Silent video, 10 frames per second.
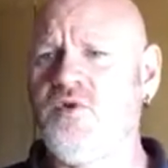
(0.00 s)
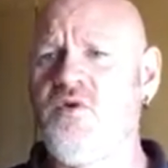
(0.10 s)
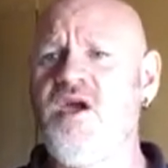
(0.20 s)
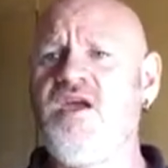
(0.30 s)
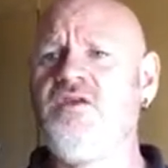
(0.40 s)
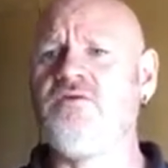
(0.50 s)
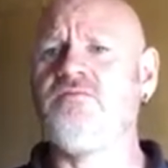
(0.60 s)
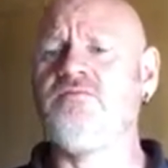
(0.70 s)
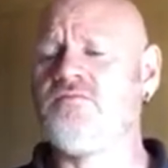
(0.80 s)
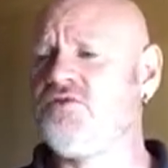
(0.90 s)
grain
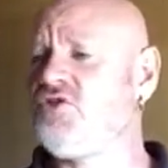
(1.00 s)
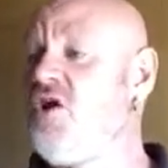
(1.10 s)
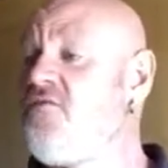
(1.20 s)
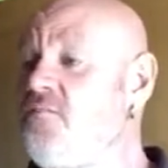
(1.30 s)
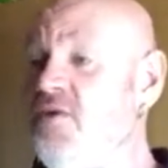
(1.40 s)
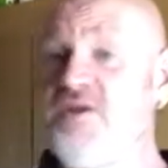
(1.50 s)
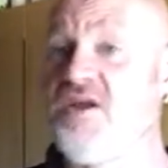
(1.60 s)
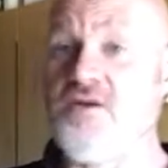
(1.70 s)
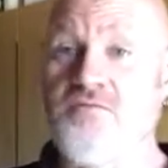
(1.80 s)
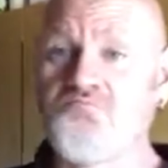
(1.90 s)
and stuff, but it
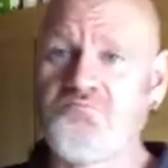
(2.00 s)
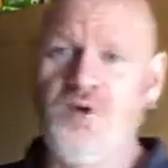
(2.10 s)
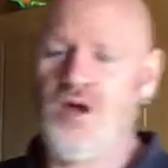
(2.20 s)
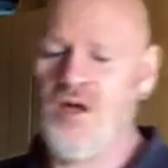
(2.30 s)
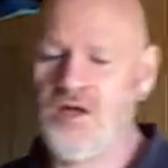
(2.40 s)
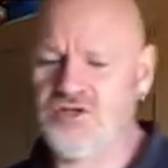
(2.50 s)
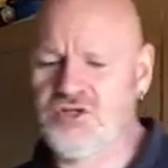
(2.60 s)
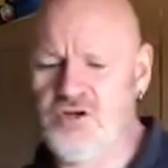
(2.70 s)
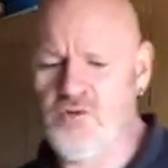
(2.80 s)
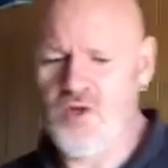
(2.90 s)
didn't.
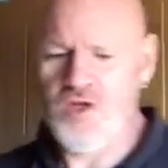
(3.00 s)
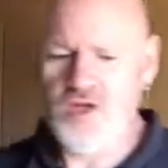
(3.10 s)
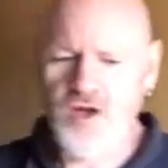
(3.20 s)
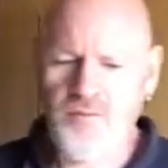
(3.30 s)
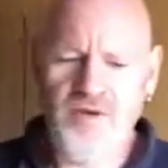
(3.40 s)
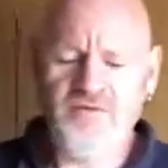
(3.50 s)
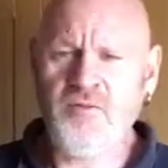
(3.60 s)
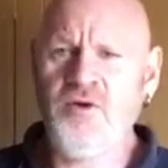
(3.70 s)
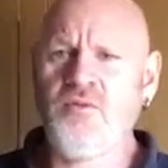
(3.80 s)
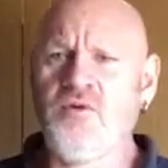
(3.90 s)
So I'm over the
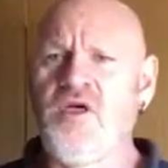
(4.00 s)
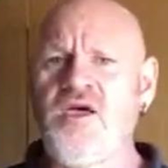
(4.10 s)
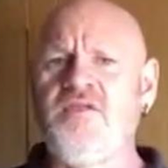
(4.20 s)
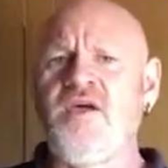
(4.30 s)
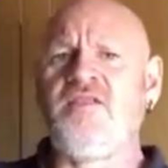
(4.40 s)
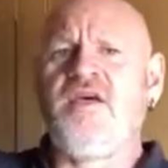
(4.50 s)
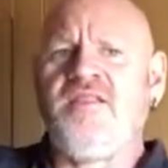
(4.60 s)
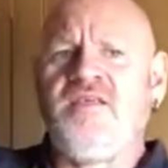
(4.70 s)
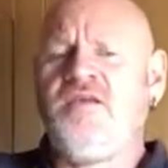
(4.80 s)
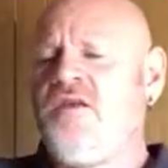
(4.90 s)
moon with that.
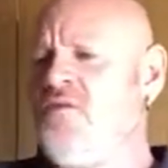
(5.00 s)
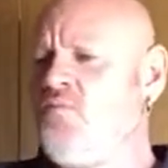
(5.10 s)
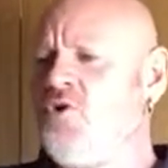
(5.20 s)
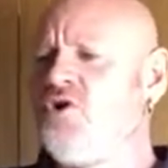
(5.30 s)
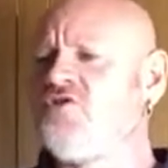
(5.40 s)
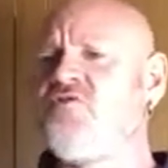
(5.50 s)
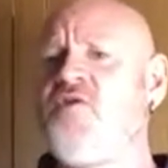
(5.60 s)
That then works